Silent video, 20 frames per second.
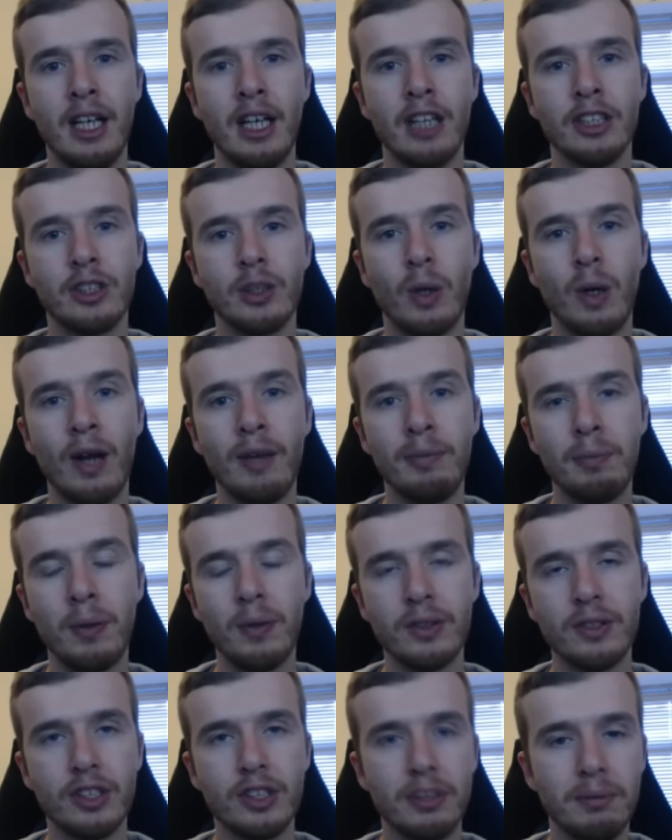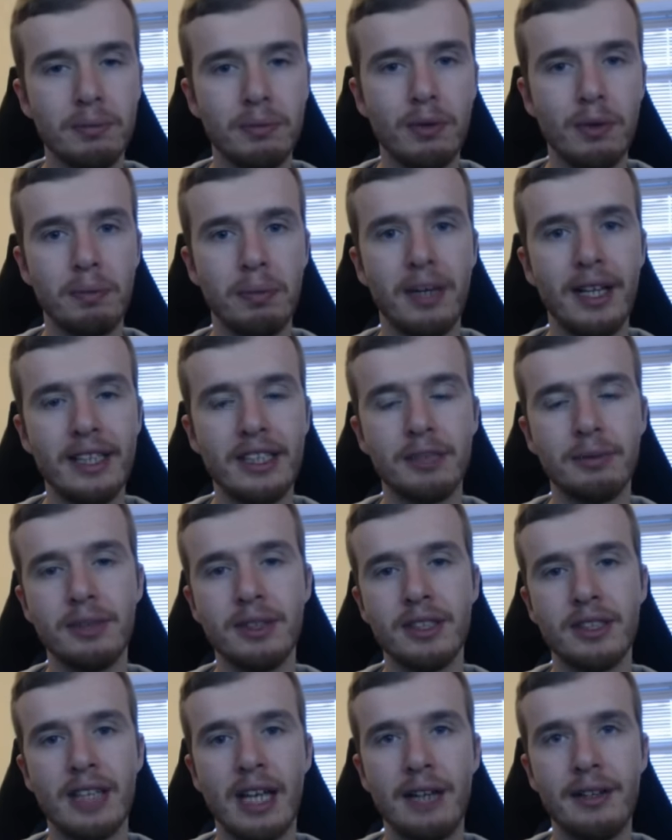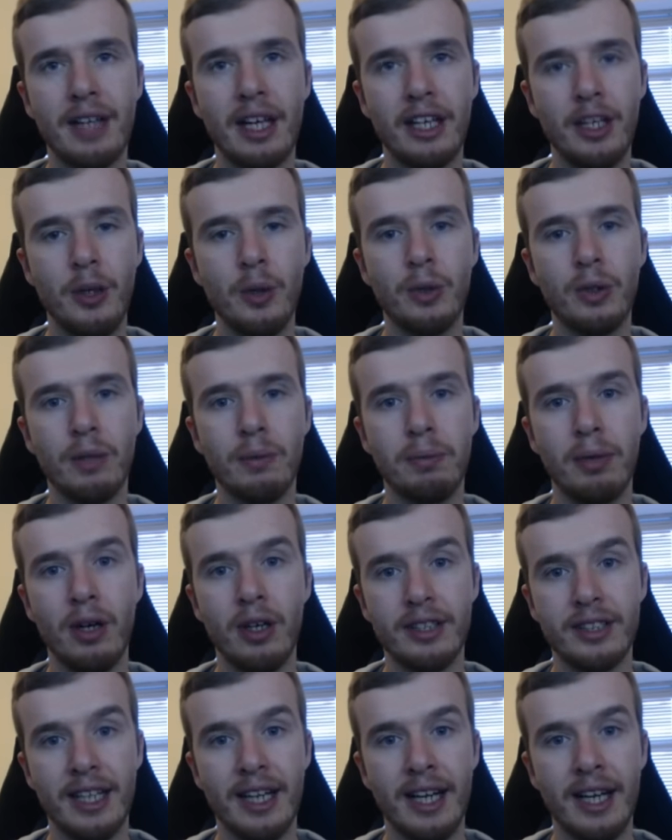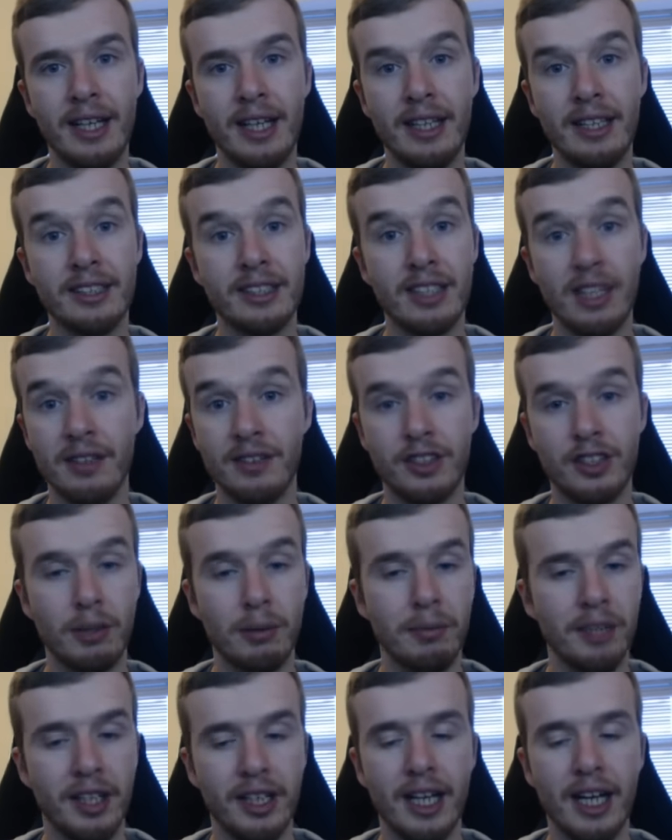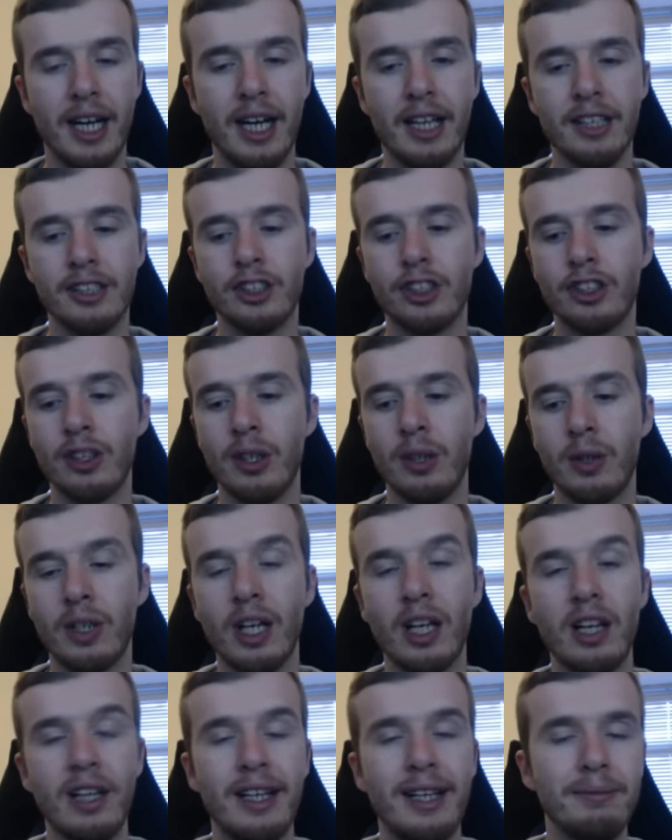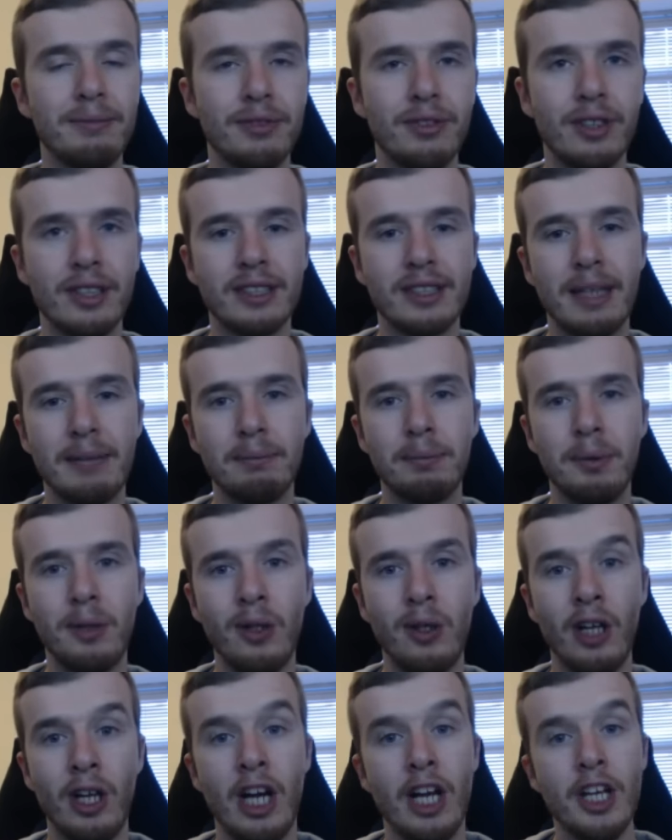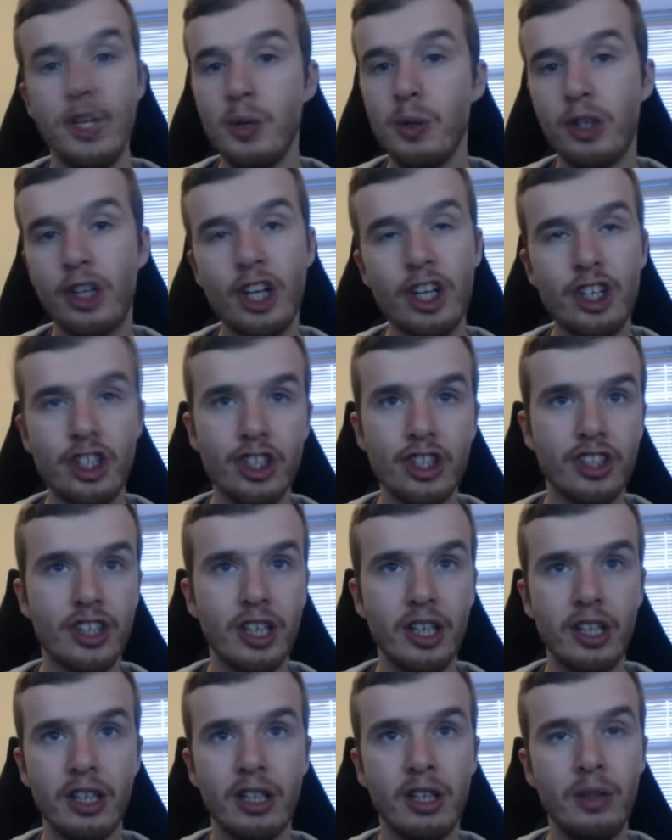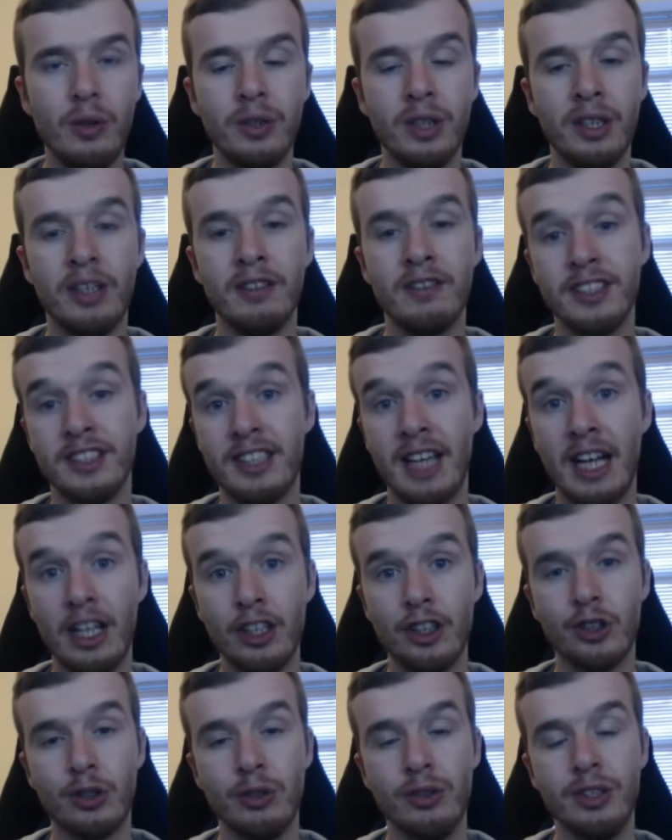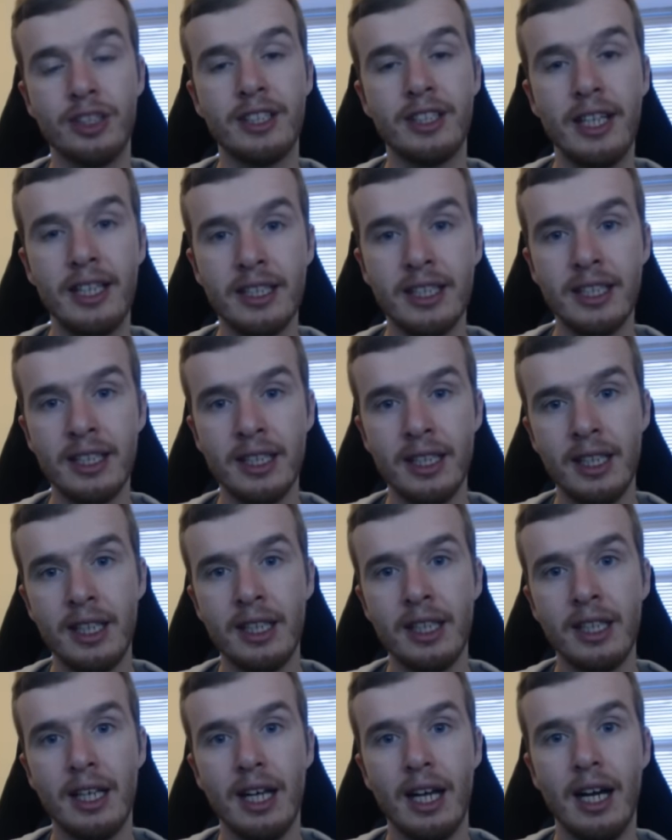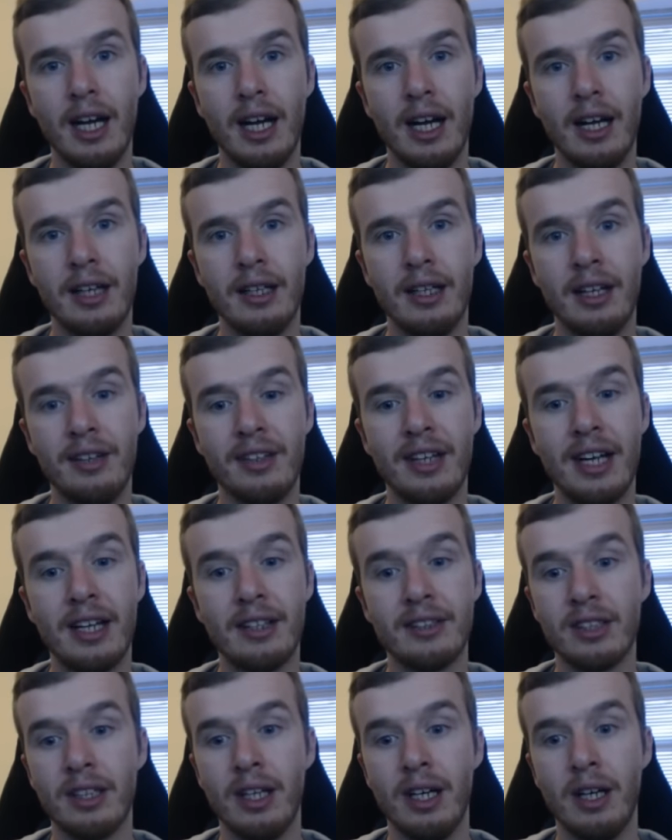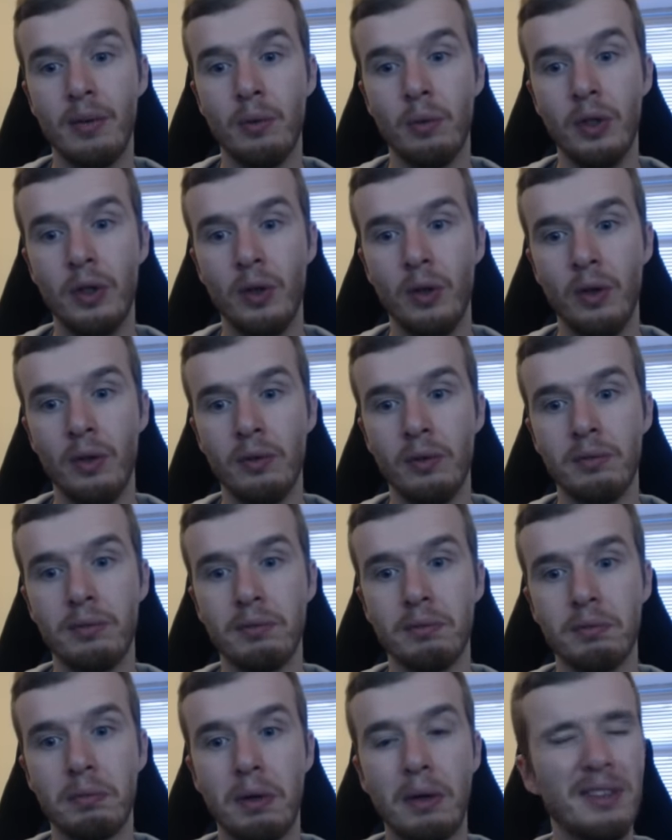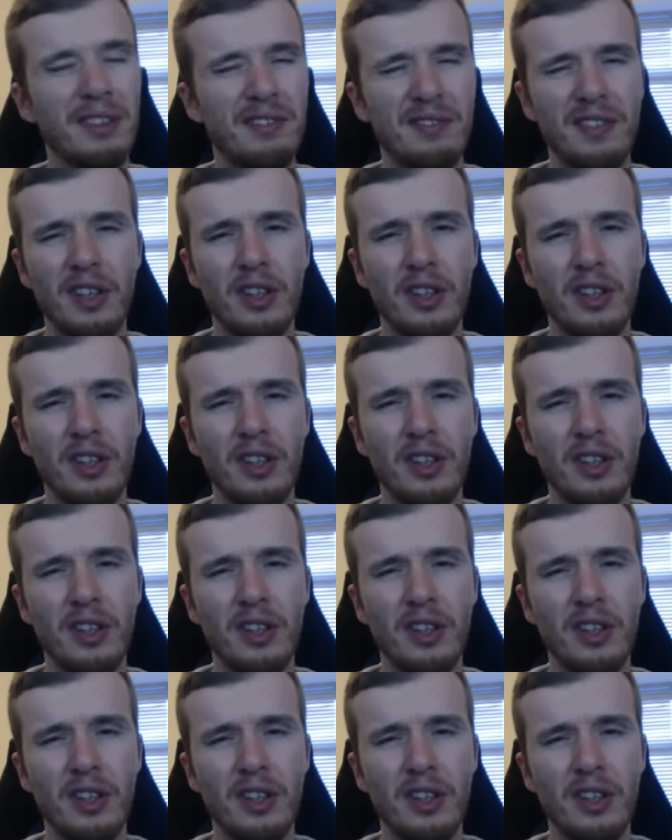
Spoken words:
So I've put some replacements down that you could put in instead of some of the cards. So Kaleem, for example, you could just include another Zealous Crusader, and that will probably fill